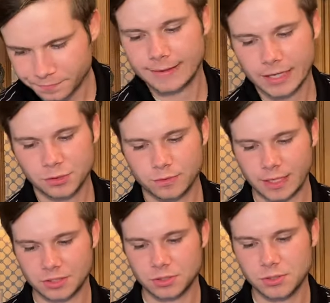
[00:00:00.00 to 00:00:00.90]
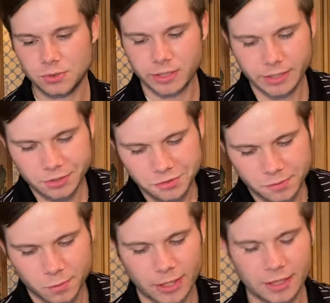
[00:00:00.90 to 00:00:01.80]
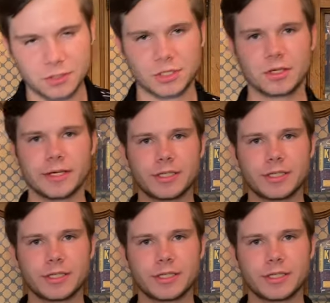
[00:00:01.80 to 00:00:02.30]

Next, we've got two things from Wild Turkey.